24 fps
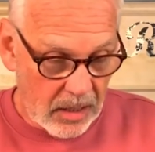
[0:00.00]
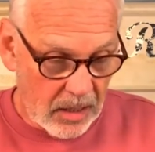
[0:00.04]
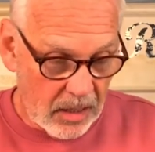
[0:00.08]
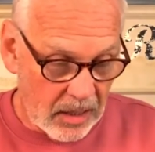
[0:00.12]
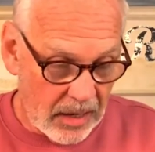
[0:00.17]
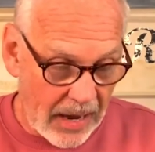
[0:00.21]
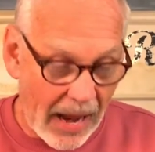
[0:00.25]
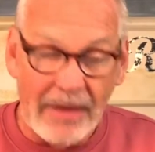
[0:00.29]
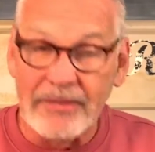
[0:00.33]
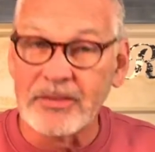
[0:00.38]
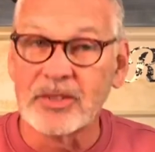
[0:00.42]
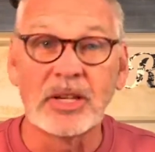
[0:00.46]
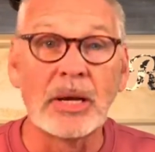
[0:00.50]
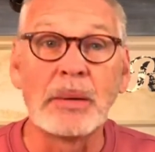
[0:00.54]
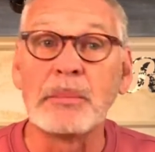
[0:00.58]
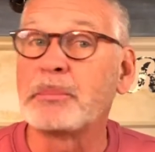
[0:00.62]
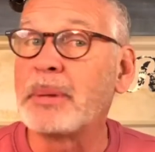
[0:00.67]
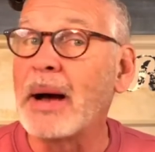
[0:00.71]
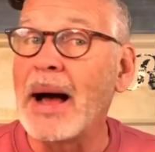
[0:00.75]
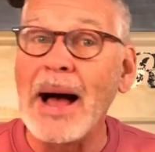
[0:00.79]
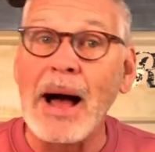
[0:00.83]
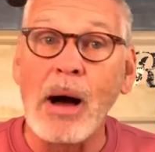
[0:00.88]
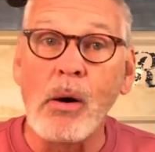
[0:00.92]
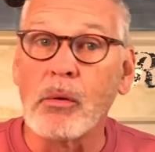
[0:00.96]
I have the same
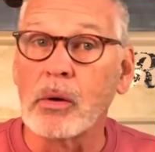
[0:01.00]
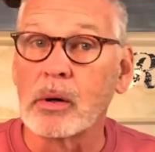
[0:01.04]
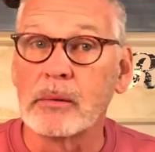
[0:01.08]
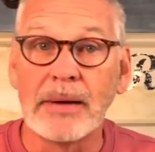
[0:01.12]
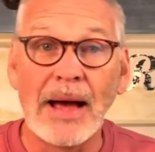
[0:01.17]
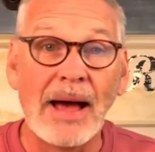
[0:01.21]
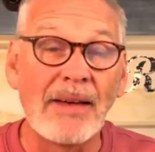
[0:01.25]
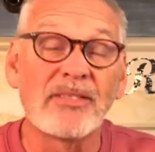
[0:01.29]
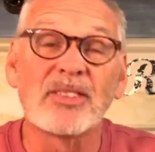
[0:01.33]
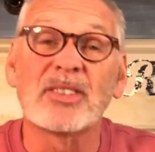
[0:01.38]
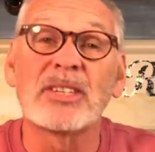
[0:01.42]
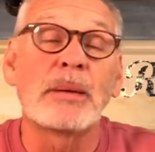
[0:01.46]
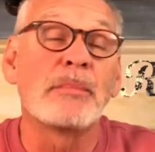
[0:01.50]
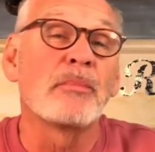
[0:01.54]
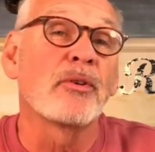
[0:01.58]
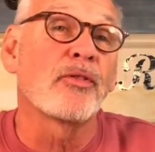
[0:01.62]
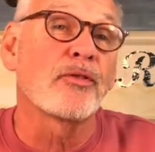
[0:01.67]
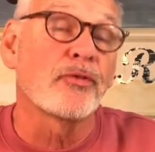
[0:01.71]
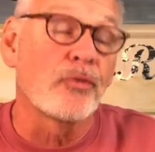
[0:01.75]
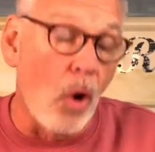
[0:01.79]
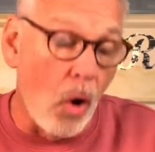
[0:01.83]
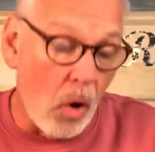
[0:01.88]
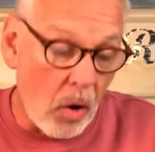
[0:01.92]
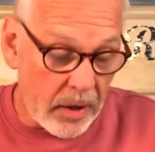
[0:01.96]
power. I have the same
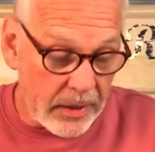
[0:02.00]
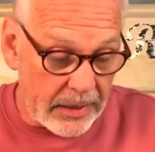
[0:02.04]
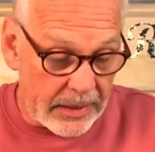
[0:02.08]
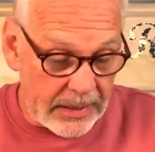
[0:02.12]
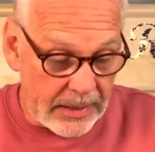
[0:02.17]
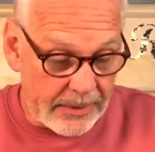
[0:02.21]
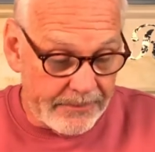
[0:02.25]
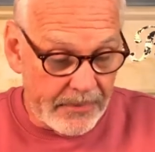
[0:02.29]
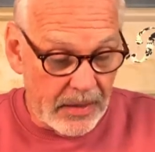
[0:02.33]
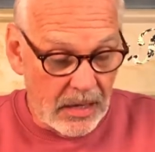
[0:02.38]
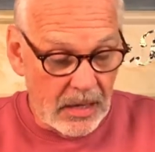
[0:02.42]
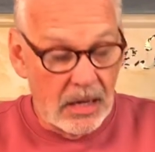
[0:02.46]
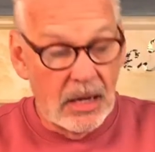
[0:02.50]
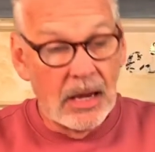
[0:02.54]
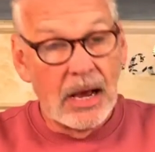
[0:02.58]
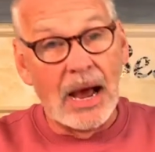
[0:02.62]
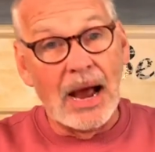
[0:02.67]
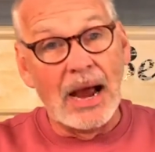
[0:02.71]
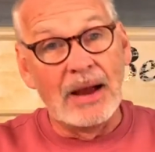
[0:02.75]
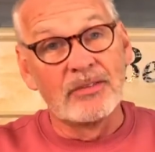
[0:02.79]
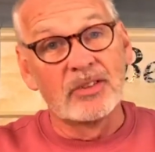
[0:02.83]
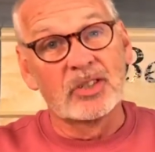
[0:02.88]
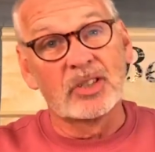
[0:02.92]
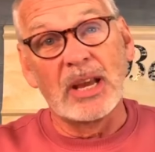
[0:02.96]
authority.
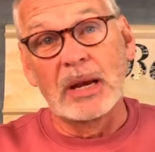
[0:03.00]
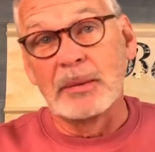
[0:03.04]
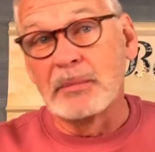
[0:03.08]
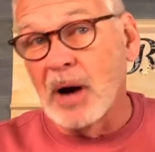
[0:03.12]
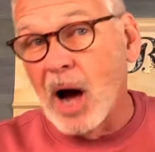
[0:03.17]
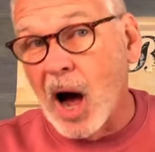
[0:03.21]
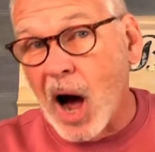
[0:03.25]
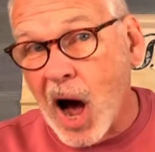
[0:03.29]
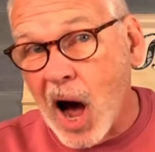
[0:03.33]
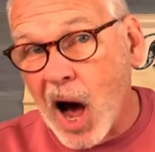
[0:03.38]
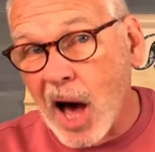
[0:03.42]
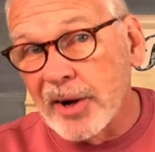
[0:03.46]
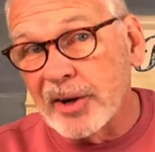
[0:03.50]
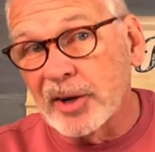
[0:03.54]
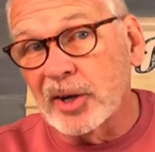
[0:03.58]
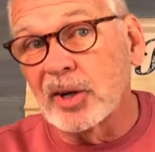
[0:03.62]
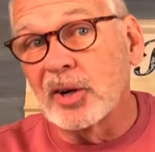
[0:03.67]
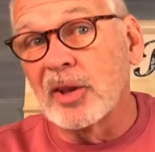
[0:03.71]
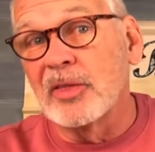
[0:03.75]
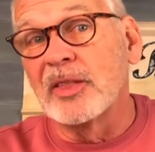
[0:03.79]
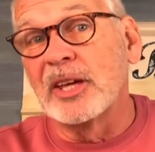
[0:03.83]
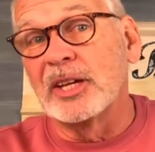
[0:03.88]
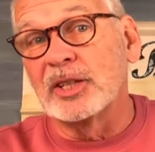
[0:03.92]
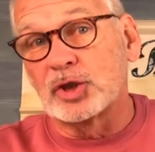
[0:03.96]
I have the same
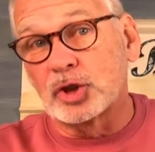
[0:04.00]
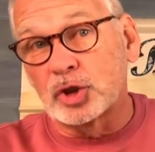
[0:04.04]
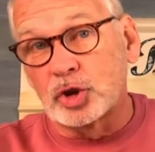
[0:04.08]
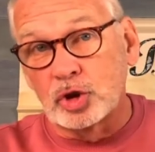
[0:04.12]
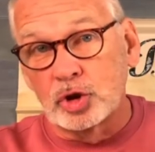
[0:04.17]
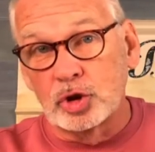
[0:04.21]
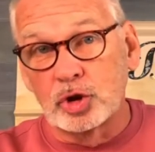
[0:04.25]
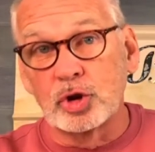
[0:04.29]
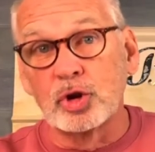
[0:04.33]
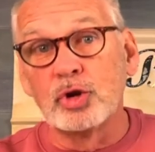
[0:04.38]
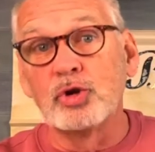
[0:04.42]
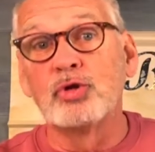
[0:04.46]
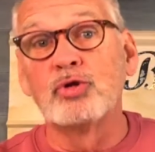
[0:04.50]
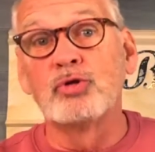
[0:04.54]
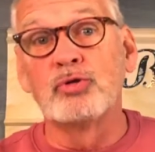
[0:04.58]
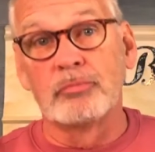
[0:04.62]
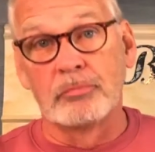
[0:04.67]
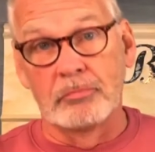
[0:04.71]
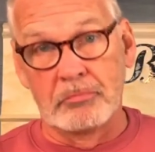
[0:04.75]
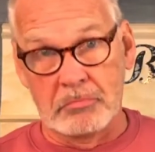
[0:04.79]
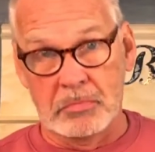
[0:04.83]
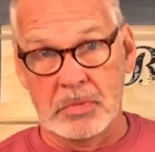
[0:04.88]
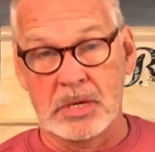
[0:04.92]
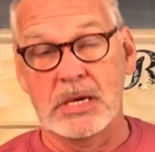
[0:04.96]
honor that's due
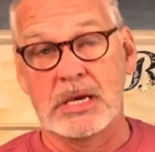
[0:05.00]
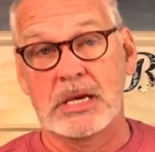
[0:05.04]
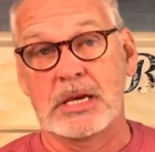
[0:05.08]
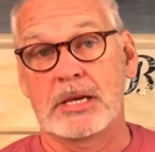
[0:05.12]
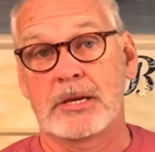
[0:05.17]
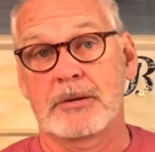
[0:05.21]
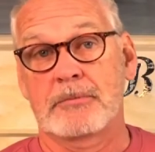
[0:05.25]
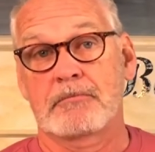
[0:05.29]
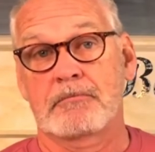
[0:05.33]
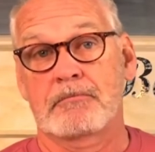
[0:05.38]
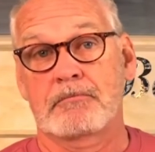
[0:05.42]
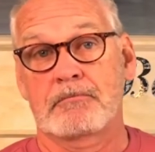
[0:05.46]
me